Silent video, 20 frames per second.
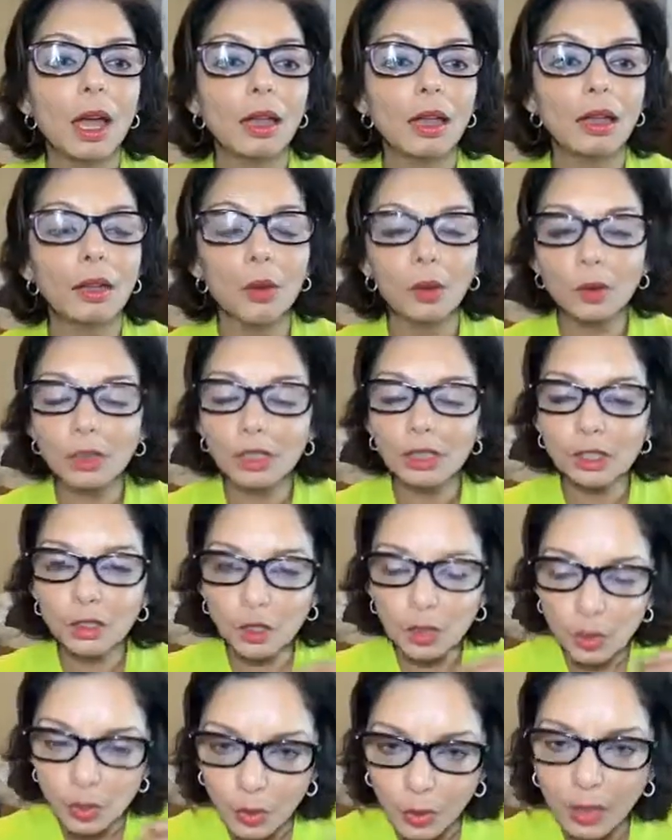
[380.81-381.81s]
it only
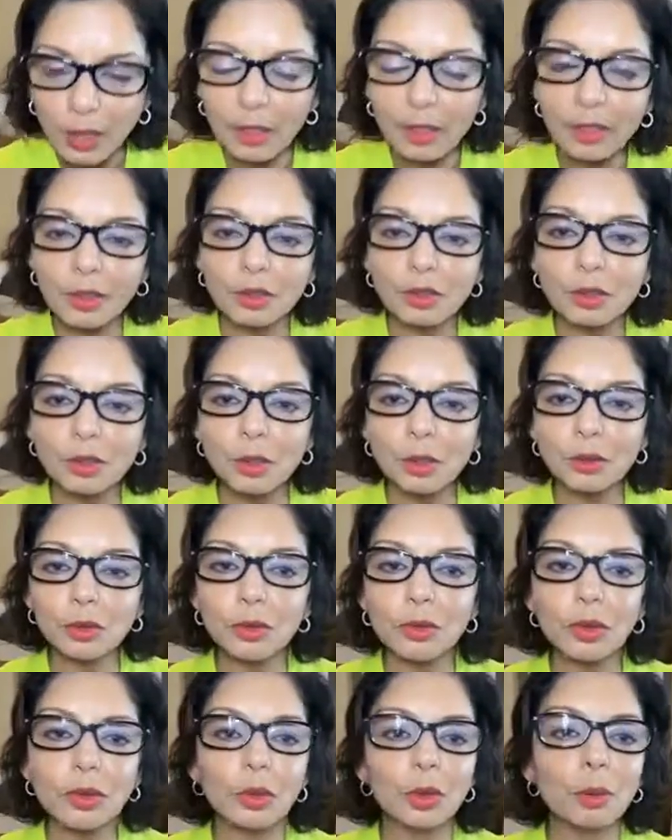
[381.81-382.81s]
strengthens those
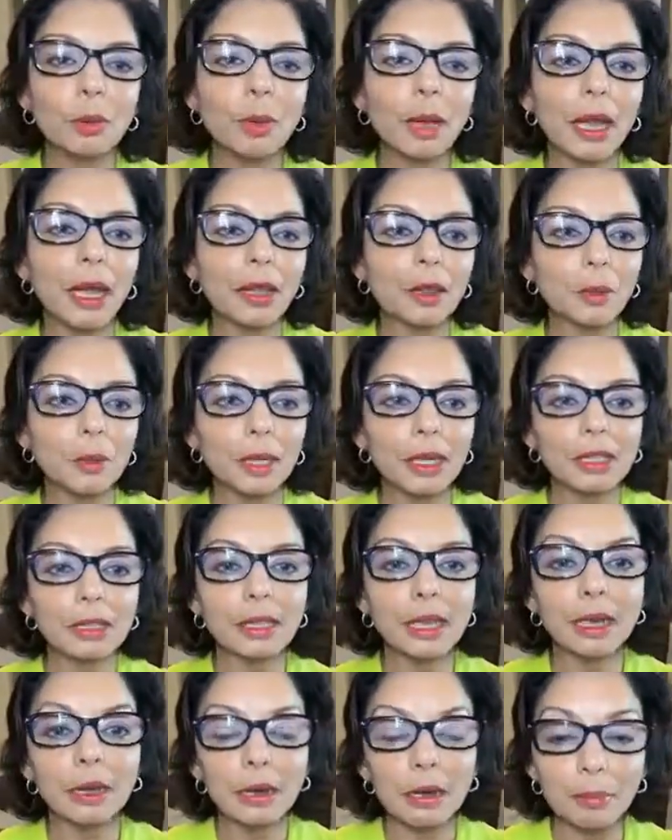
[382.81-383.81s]
neural pathways,
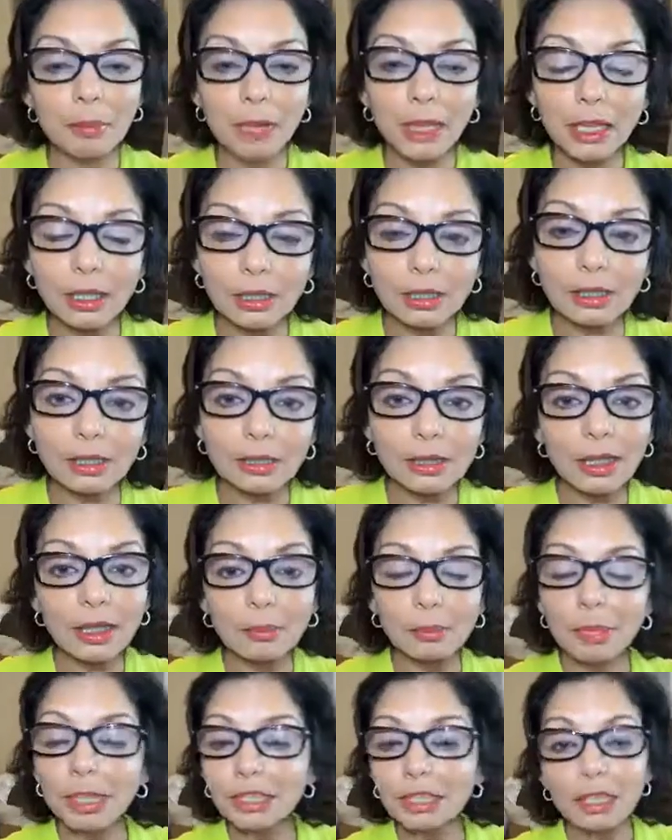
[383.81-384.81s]
and it makes
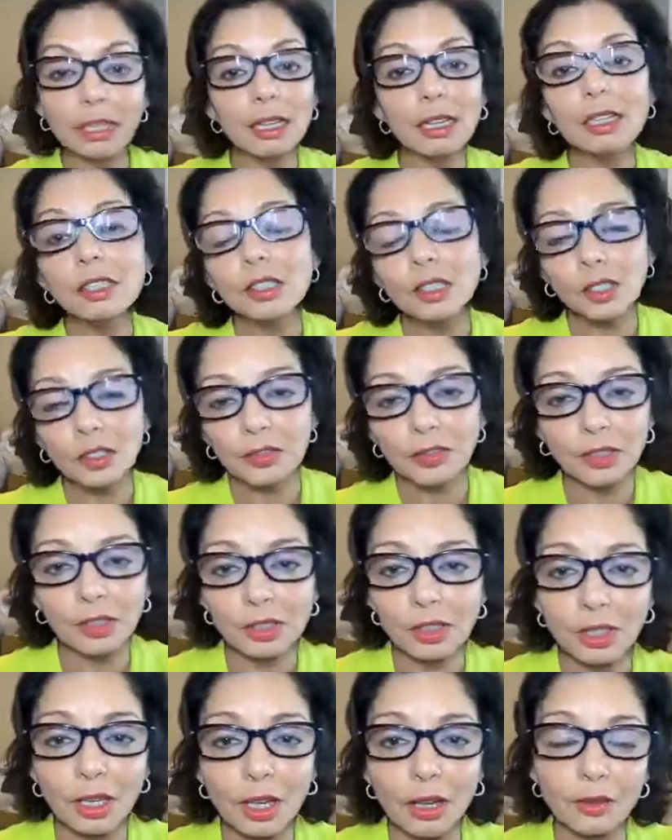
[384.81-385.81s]
it easier for
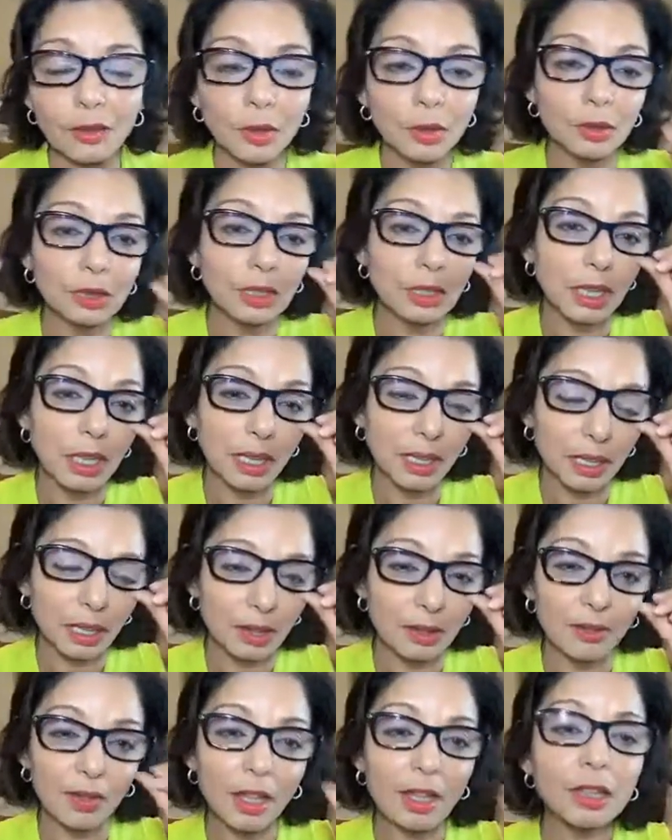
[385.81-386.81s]
us to have those
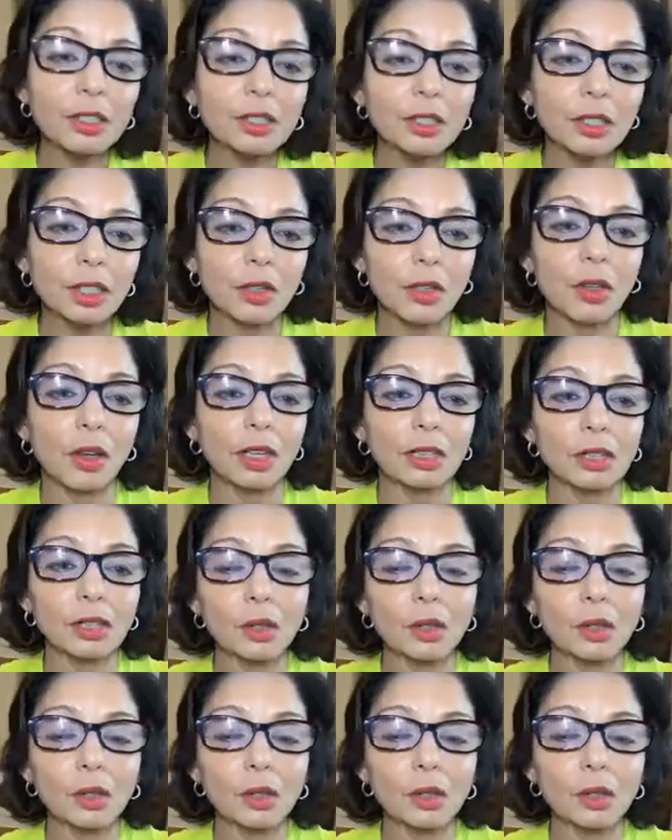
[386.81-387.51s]
negative energy thoughts.